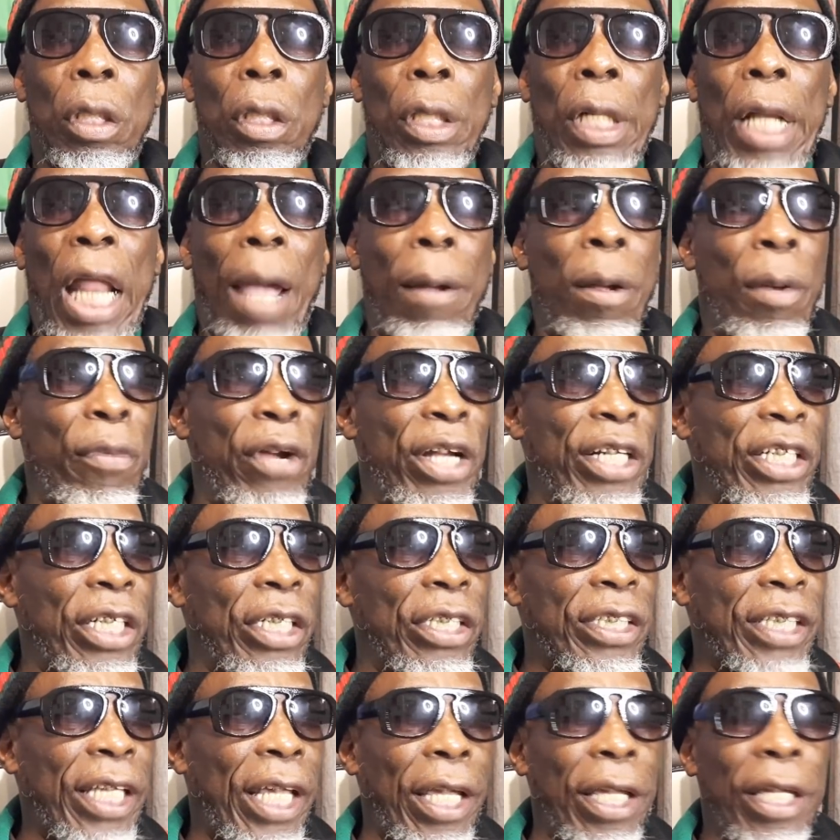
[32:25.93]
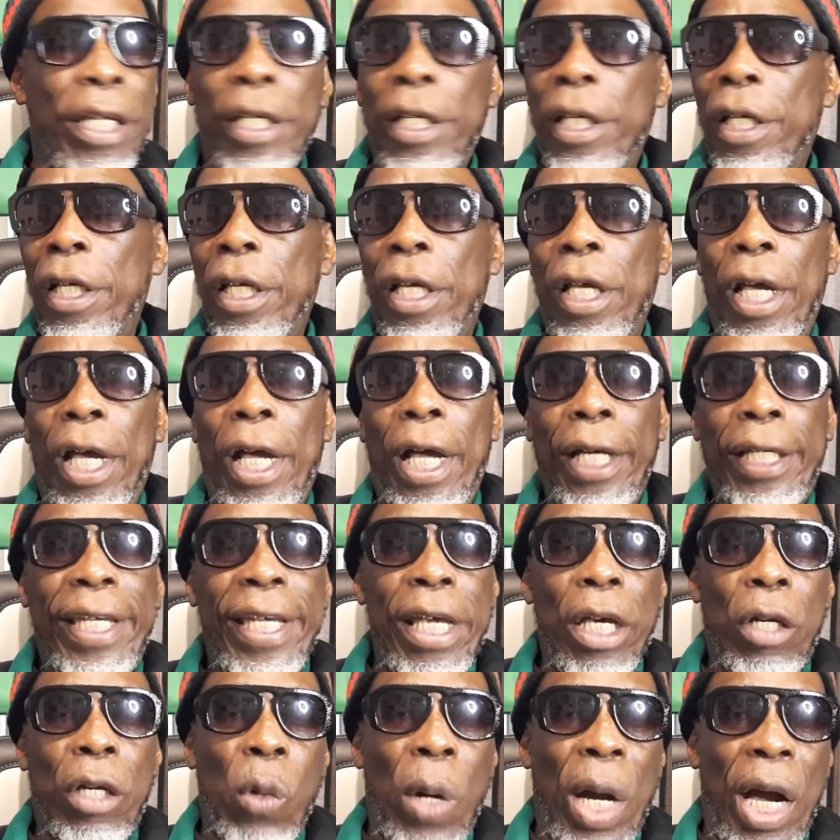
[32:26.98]
Like my brethren say, a
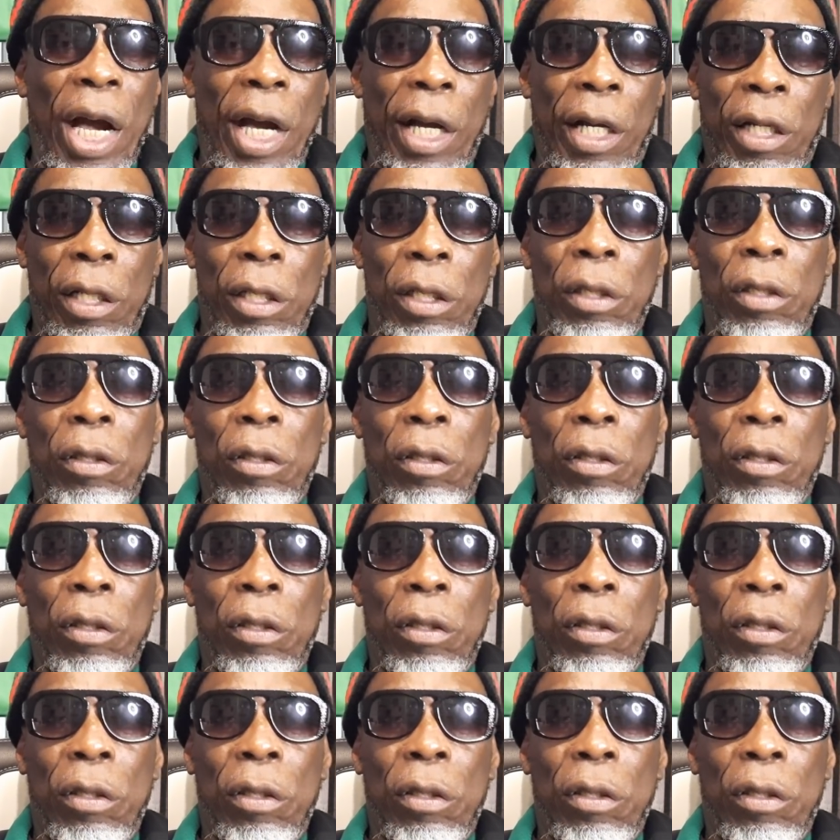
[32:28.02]
cakewalk.